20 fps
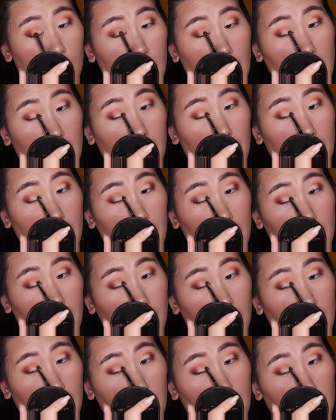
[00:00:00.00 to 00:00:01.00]
blend the
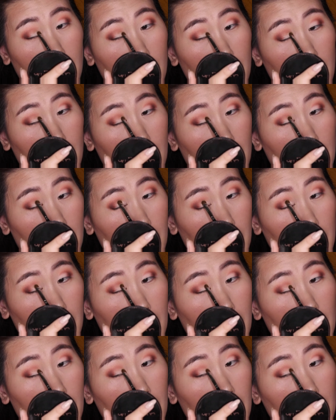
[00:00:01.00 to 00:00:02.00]
two
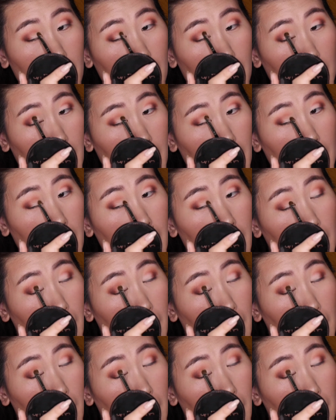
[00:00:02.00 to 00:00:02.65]
transitions out.